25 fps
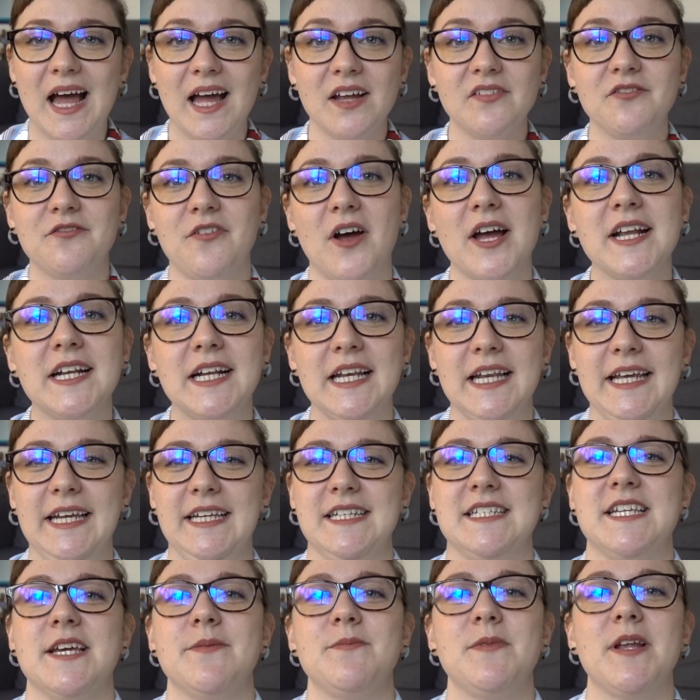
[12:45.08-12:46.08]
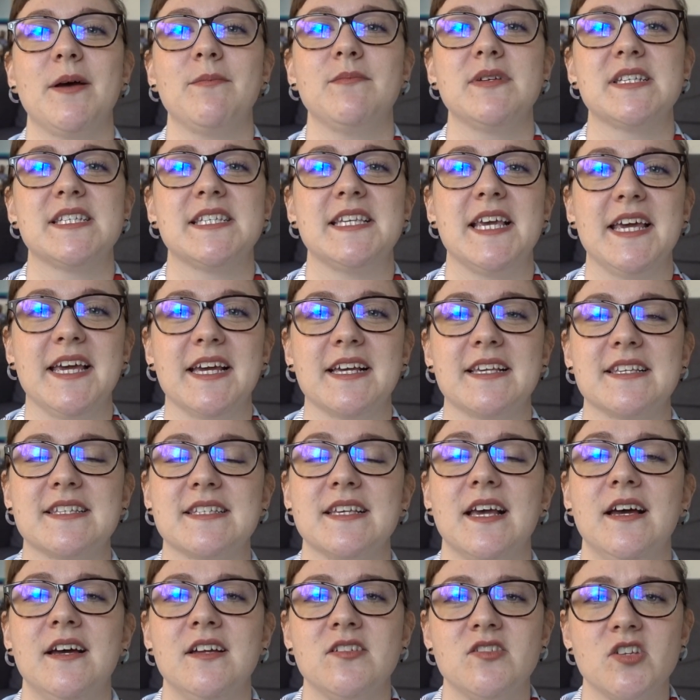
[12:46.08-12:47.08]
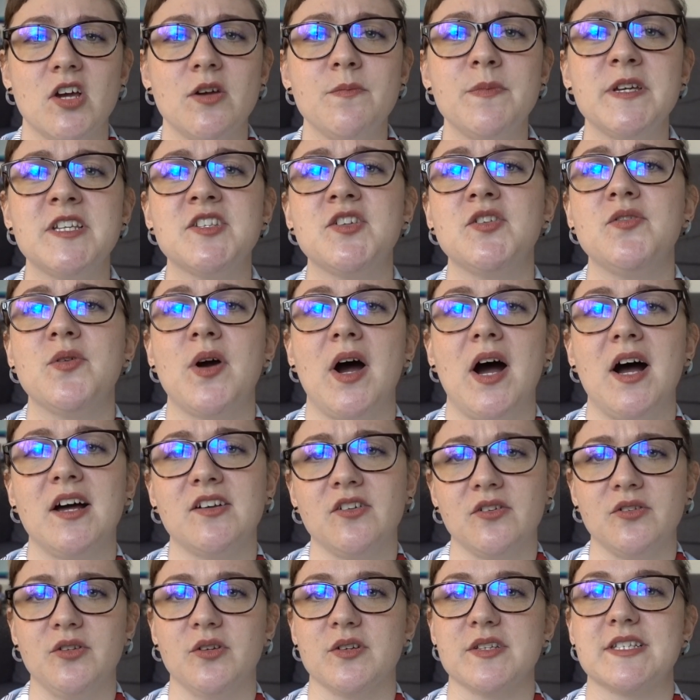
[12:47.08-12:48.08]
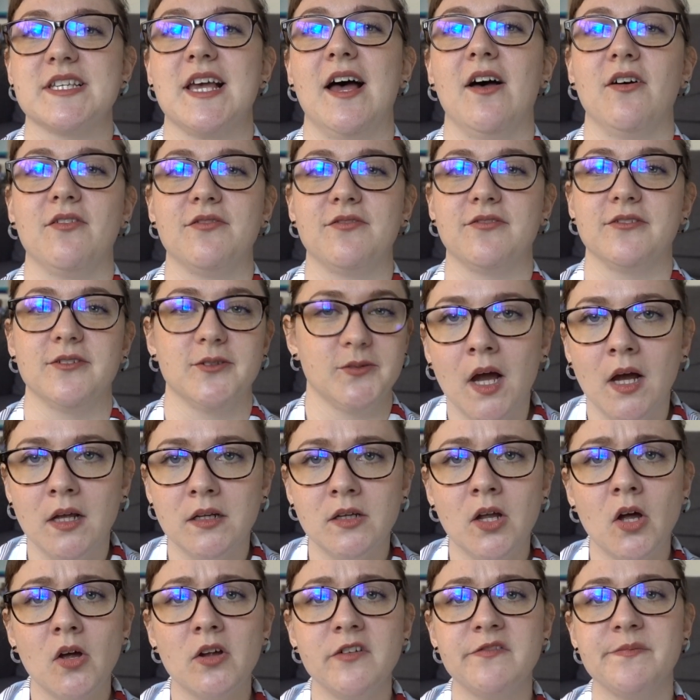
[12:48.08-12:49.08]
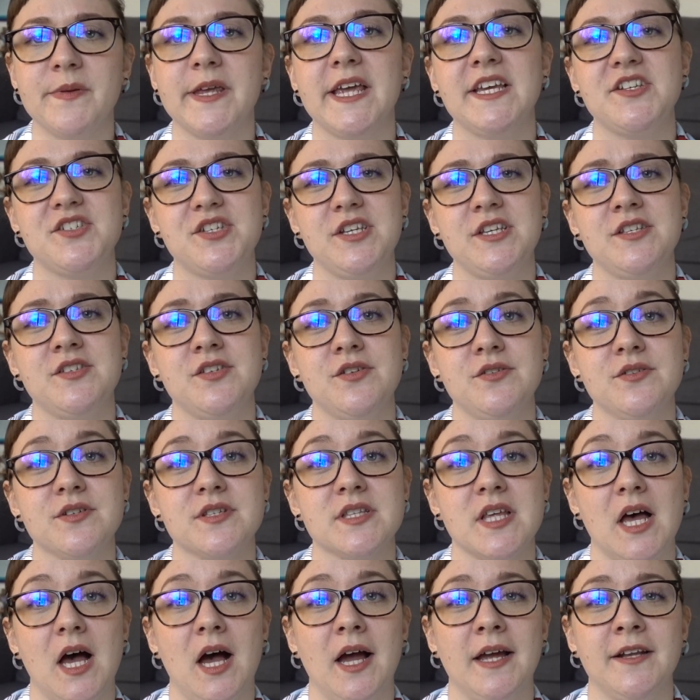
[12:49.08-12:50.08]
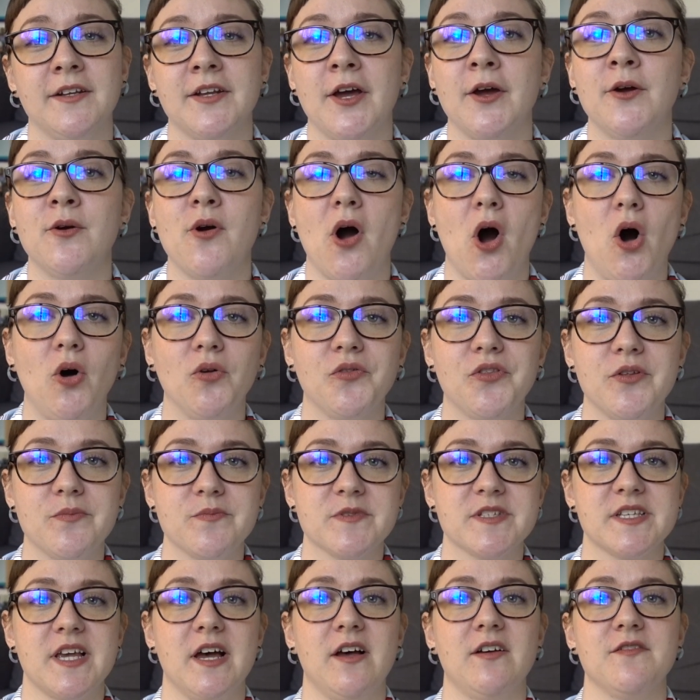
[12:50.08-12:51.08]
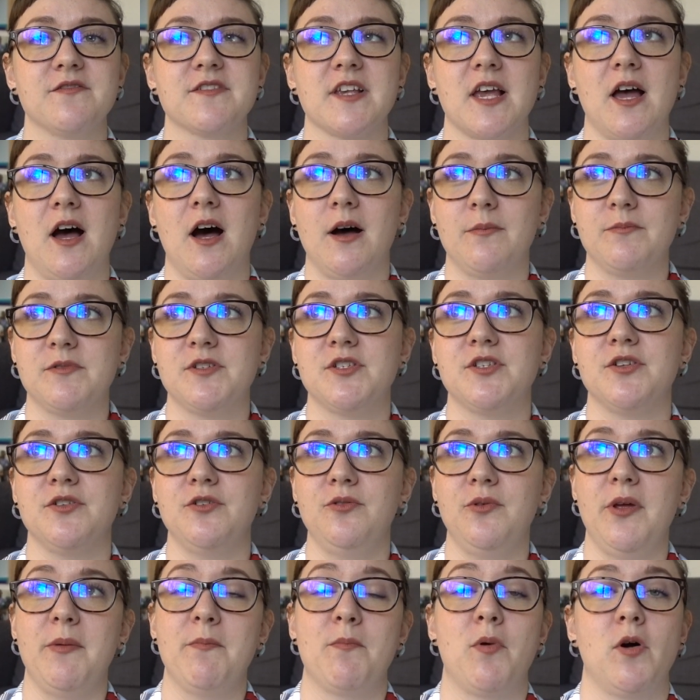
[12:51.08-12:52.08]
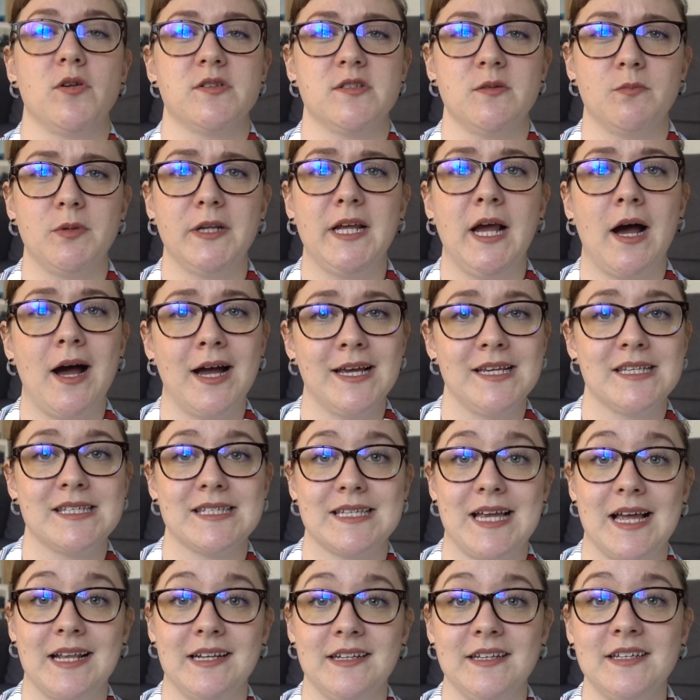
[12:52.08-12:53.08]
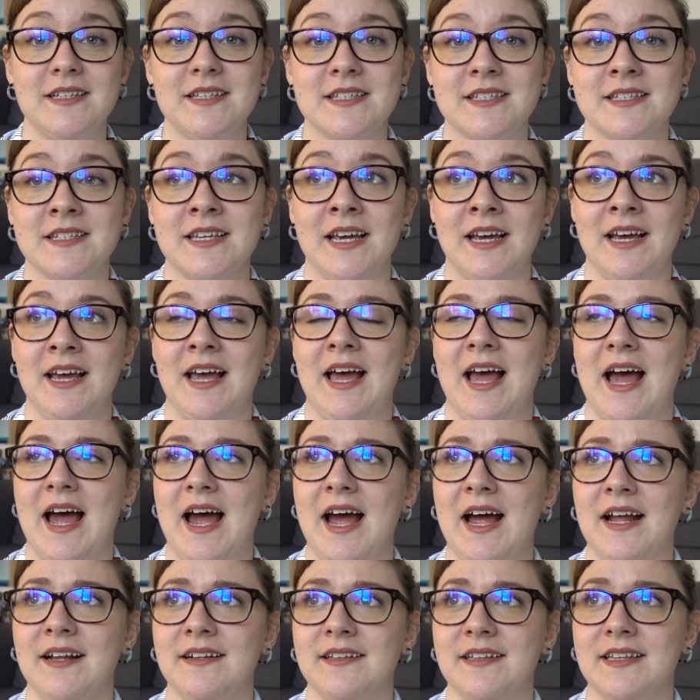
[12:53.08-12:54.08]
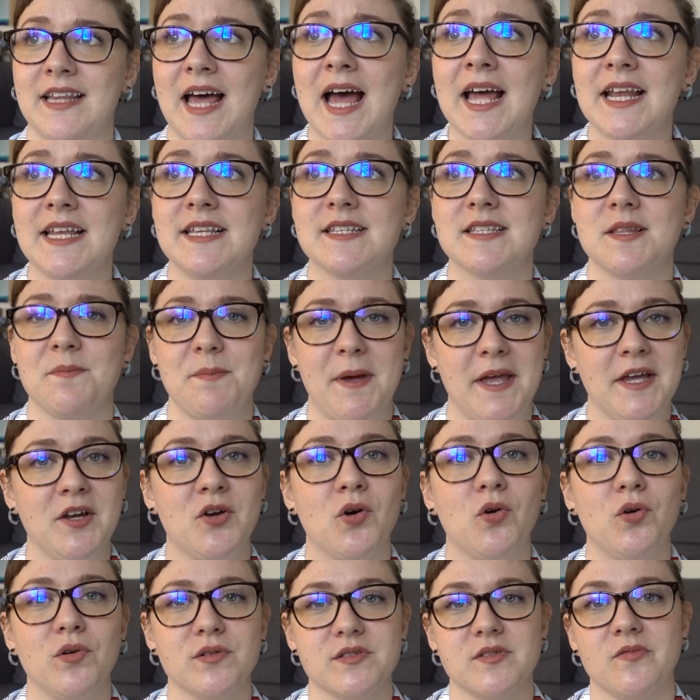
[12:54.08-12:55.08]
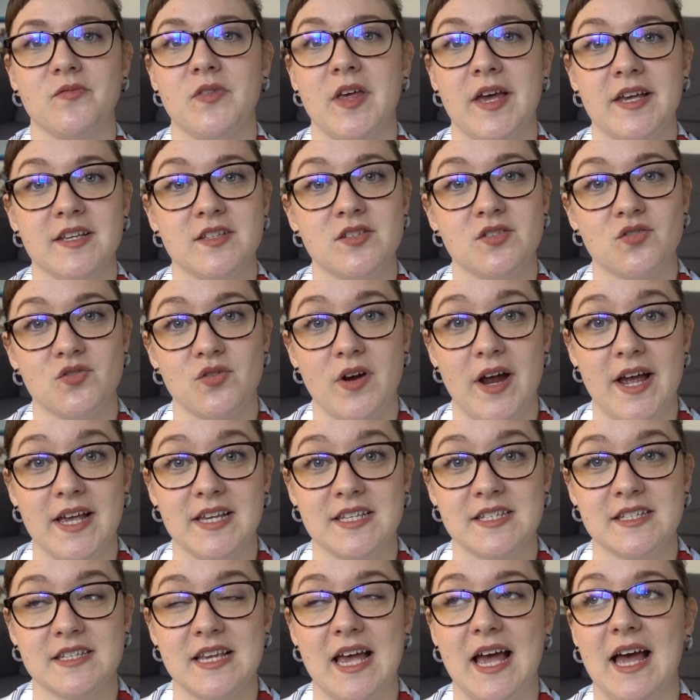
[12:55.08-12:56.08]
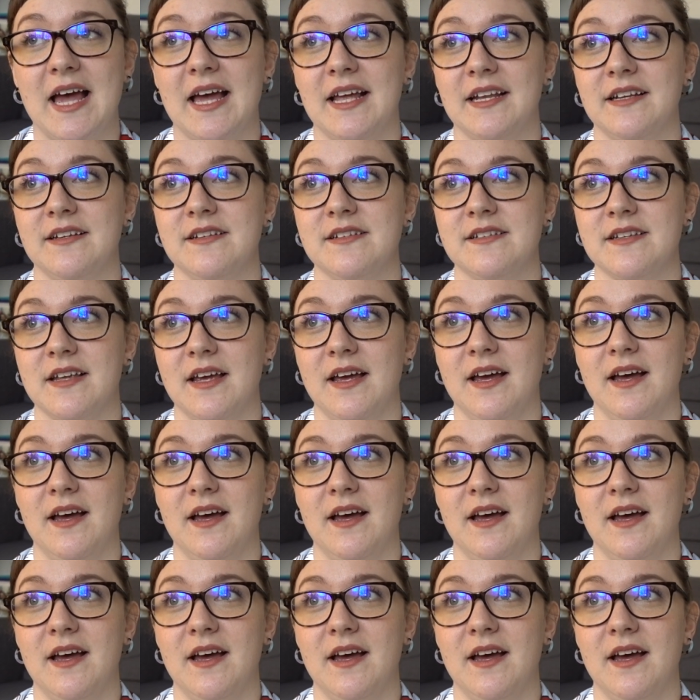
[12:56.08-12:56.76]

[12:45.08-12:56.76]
And finally, tip number 6, don't be too hard on yourself. A lot of PhD students that I know hold themselves up to impossibly high standards, and that is the main cause of their stress and